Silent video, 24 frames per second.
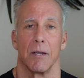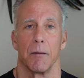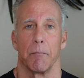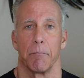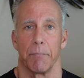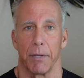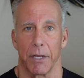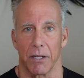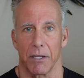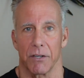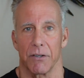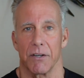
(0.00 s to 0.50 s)

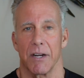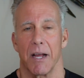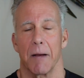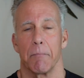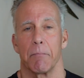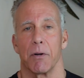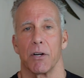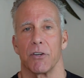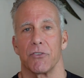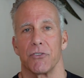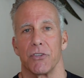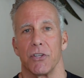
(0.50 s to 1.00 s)
Pillar
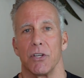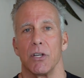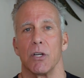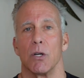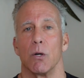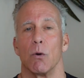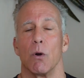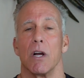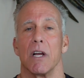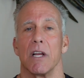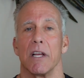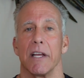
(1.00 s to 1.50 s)
number
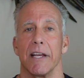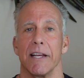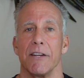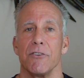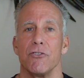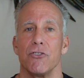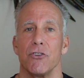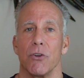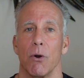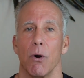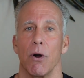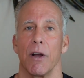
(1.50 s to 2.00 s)
2,
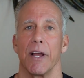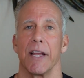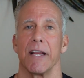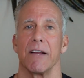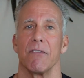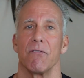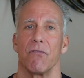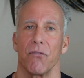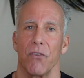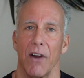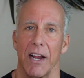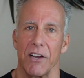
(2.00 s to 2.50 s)

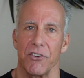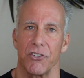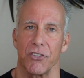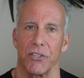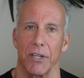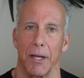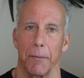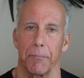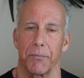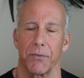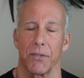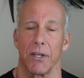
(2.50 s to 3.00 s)
enjoying
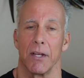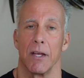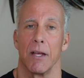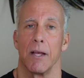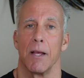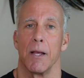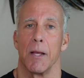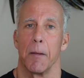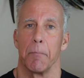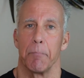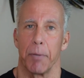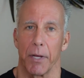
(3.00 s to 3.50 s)
friendships.
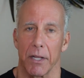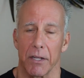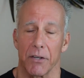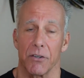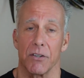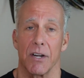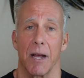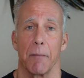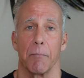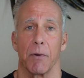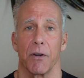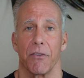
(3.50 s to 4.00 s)
Pillar
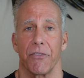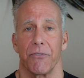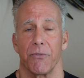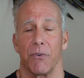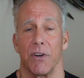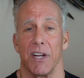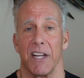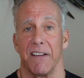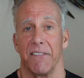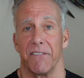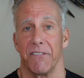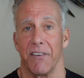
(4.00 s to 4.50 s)
number
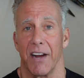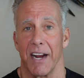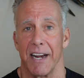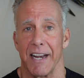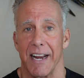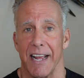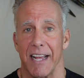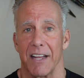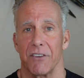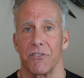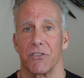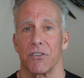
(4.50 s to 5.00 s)
3,
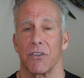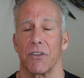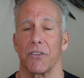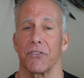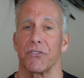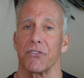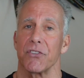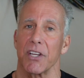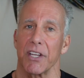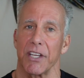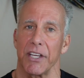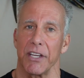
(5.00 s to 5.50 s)
financial
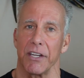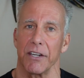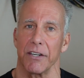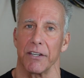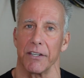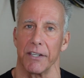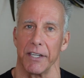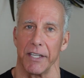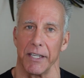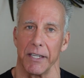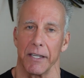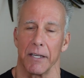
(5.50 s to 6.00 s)

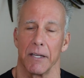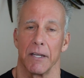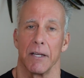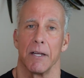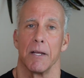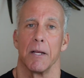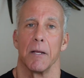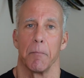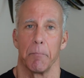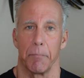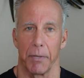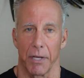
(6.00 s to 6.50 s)
security.
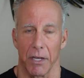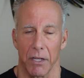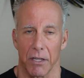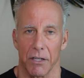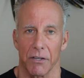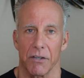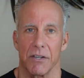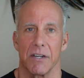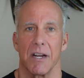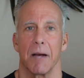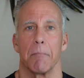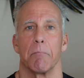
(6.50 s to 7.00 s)

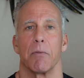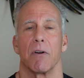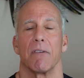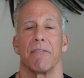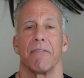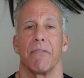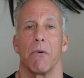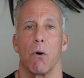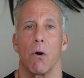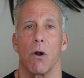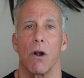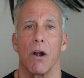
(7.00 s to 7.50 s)
Pillar number
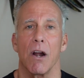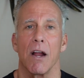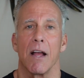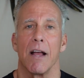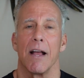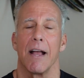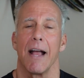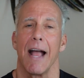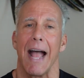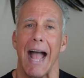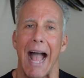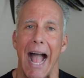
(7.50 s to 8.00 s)
4,
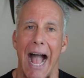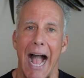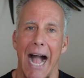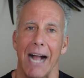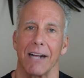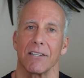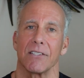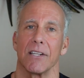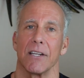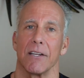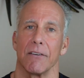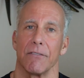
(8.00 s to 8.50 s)

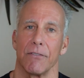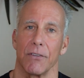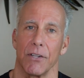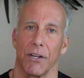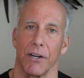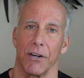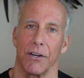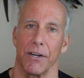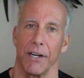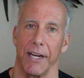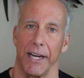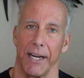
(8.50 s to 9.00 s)
active
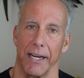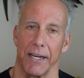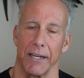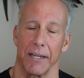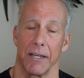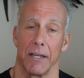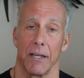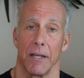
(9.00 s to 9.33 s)
learning.